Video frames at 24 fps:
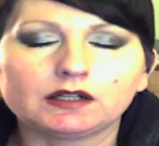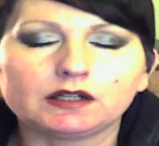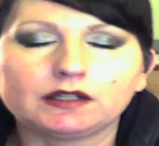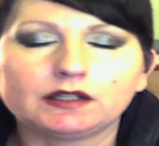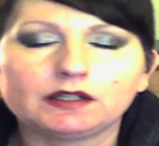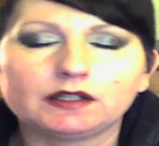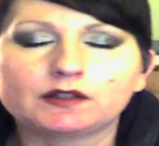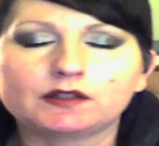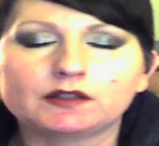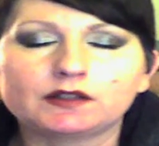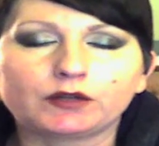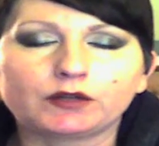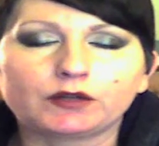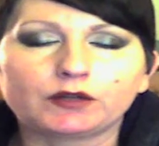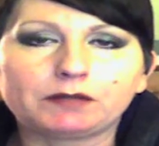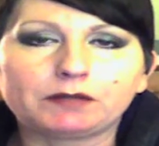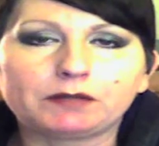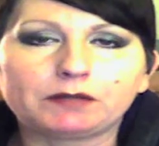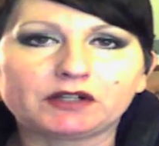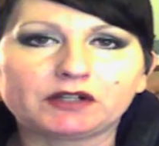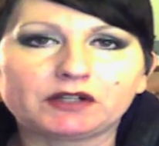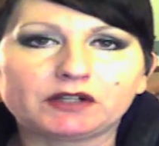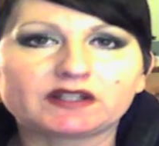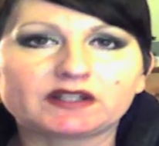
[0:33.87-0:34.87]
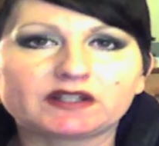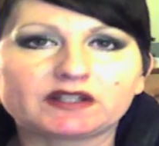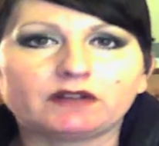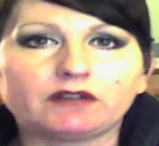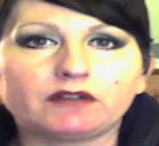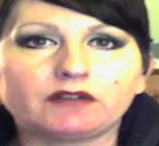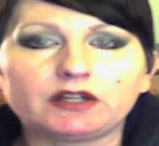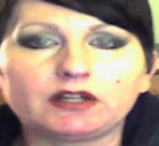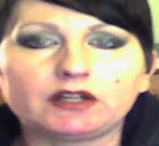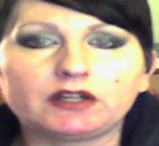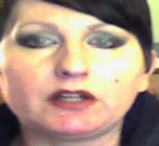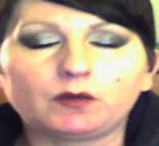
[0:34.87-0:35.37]
his grandparents'
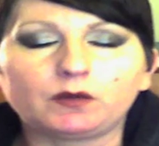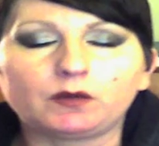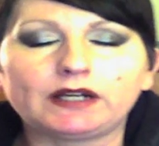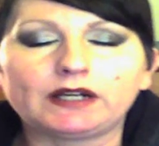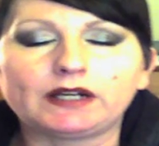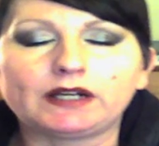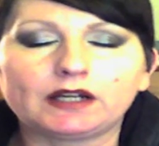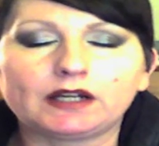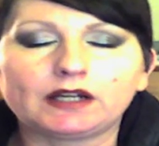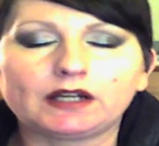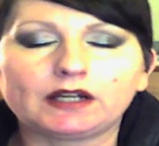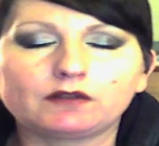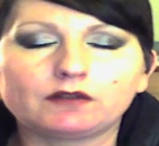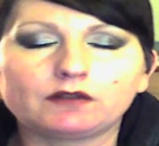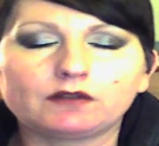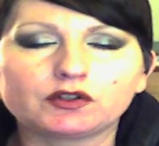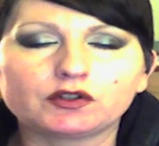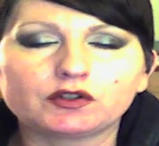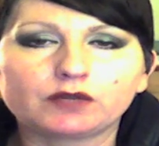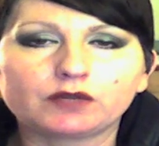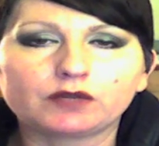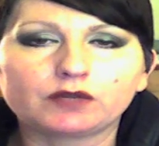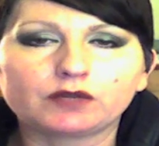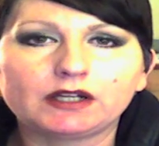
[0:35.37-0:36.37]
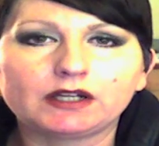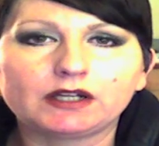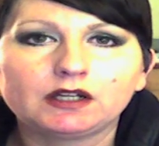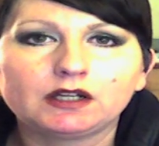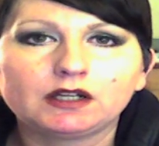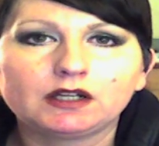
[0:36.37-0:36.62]
70th wedding anniversary.